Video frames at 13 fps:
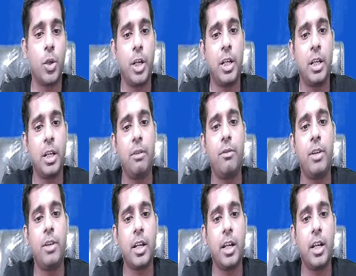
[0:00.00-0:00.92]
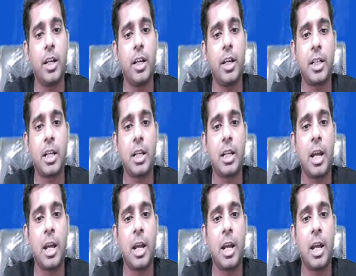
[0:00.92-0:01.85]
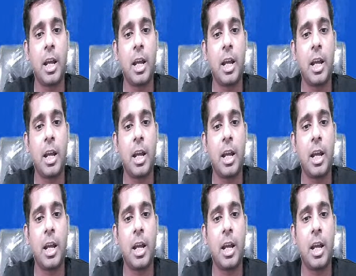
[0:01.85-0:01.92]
in evening 8:30 p.m.